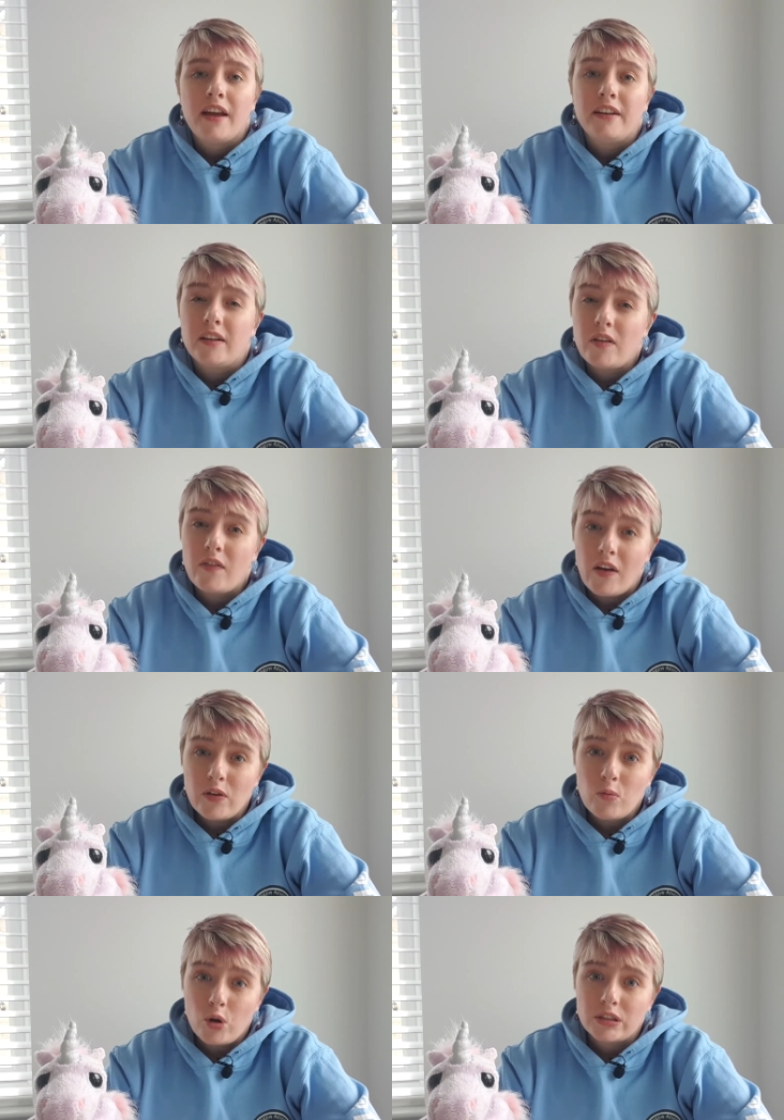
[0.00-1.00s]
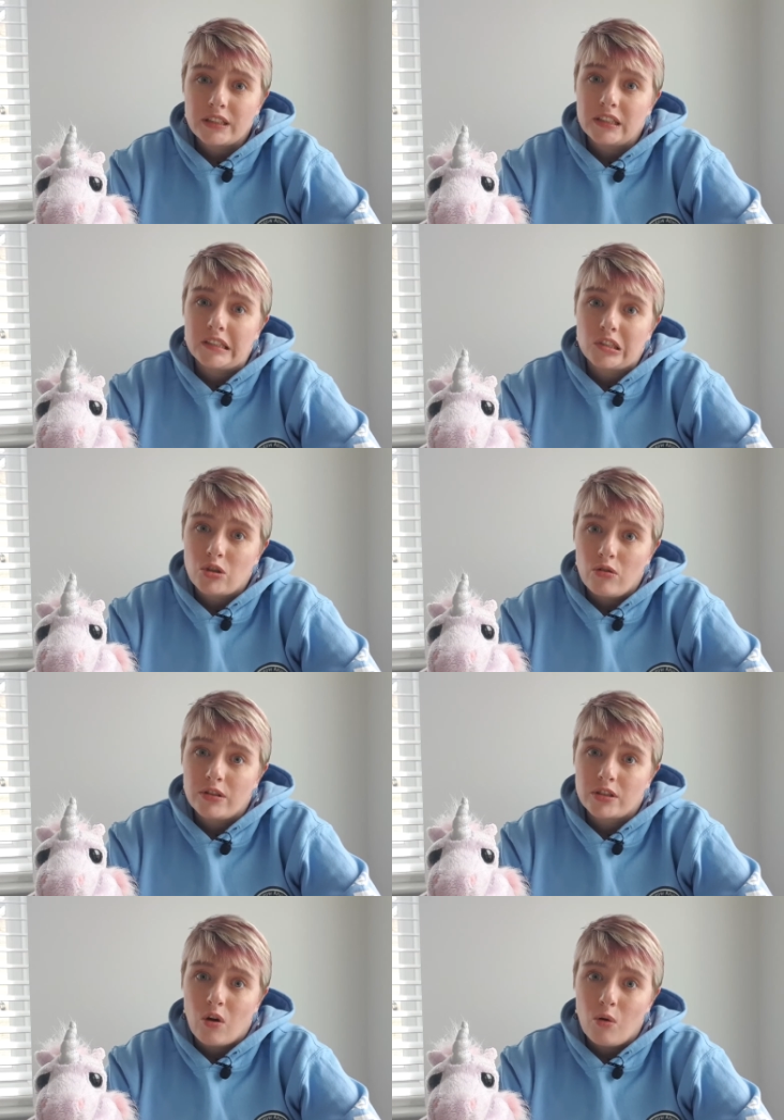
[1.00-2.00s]
Now, if you've ever watched the
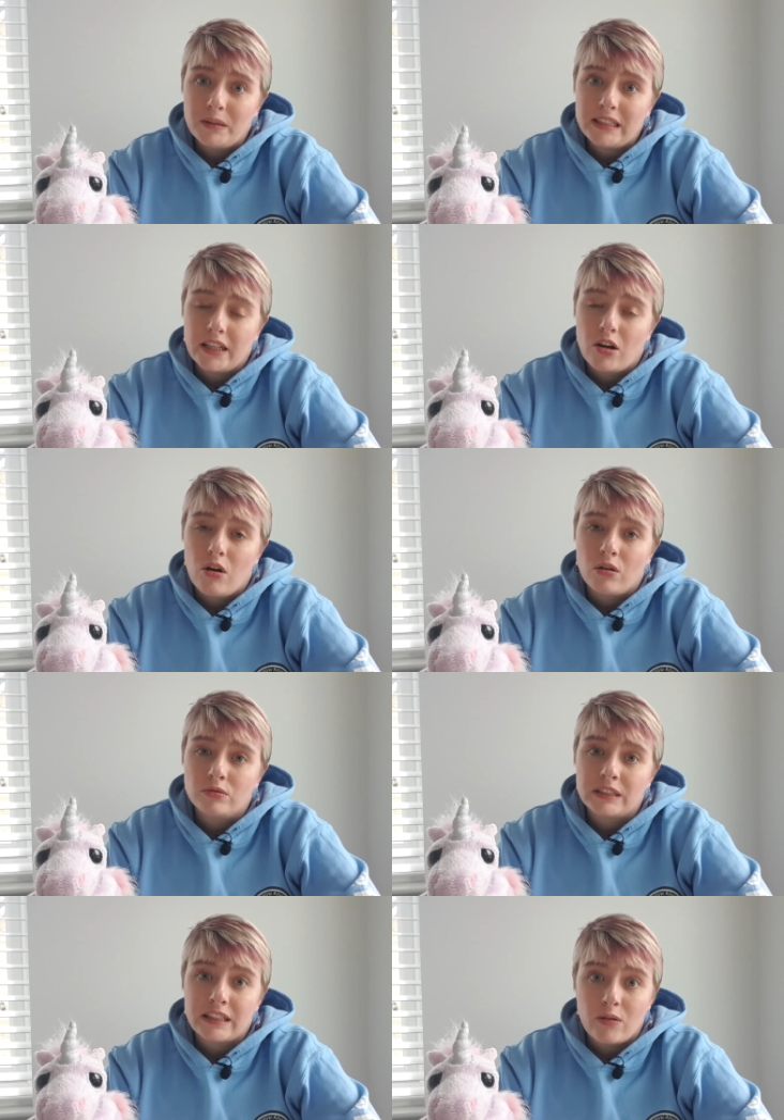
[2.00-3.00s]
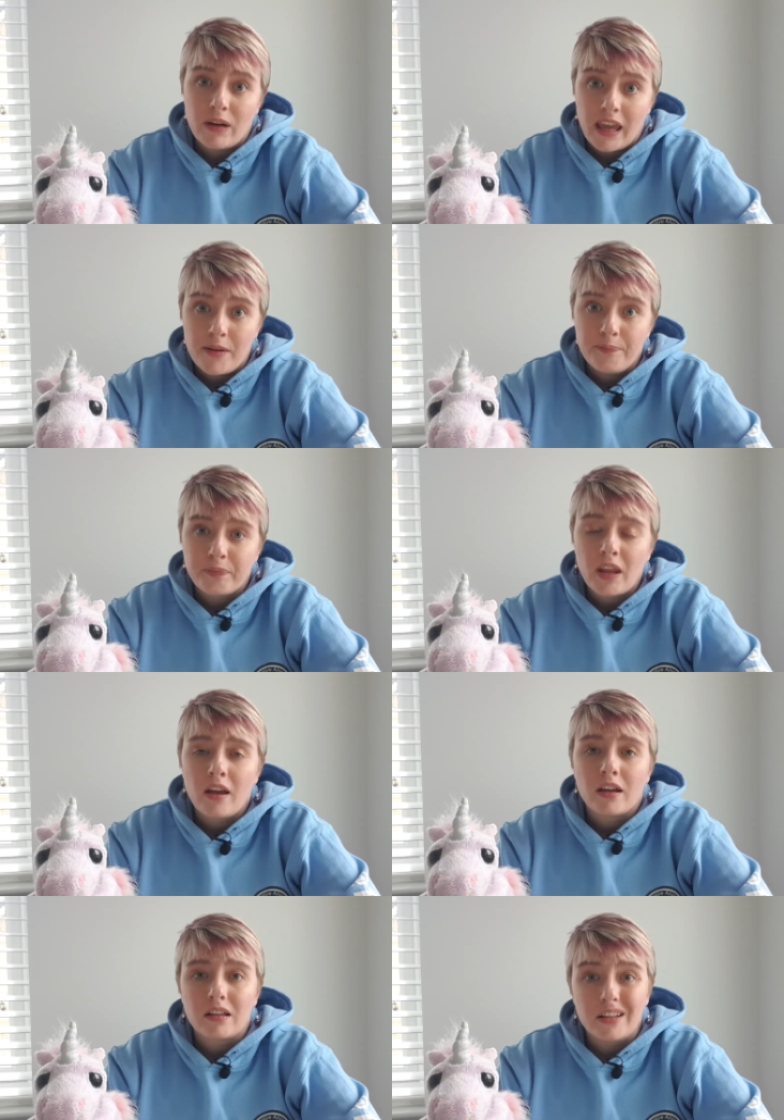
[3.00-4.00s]
Scottish comedy called Still Game,
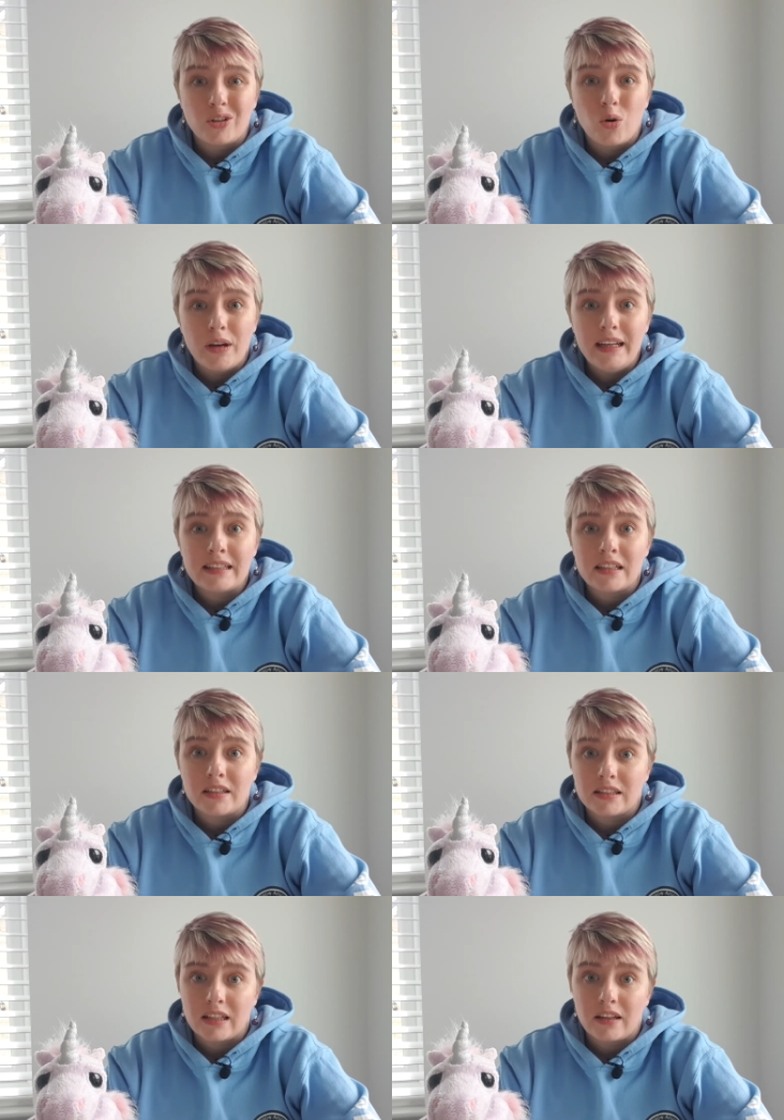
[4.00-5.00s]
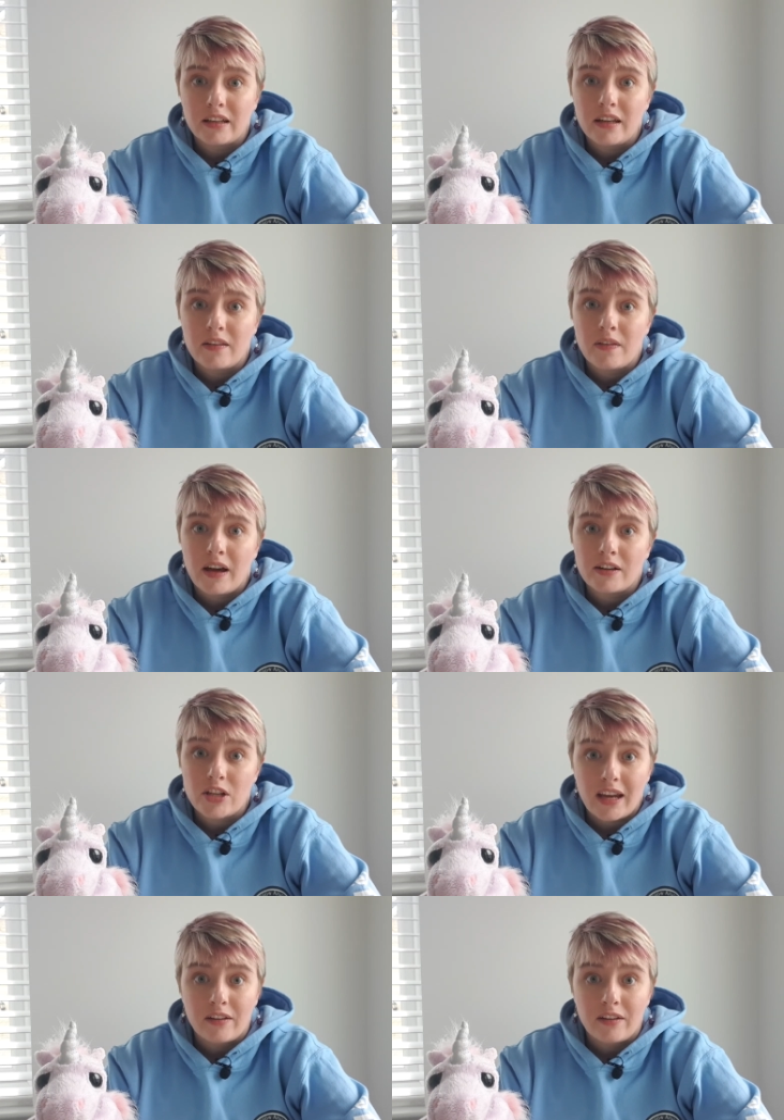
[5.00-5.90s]
Glengoyne is the distillery that Jack